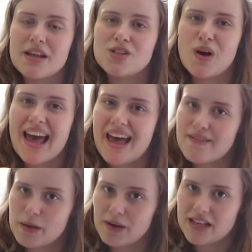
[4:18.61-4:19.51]
but it's not
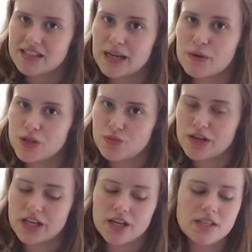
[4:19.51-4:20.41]
heavy plastic, which is
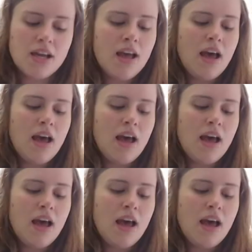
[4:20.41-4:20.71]
really good.